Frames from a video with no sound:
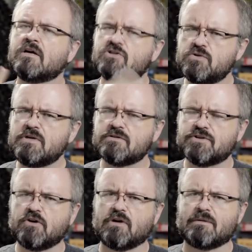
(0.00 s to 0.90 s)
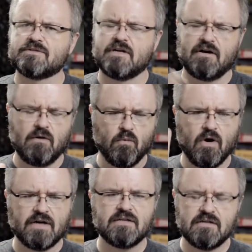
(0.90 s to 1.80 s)
Two years ago when I was there, I
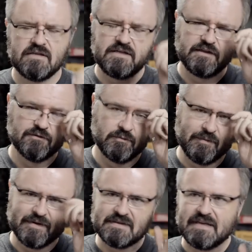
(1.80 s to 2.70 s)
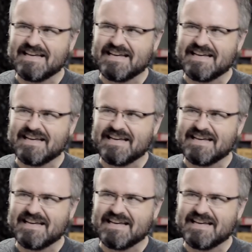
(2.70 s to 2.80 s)
walked into the dealer room about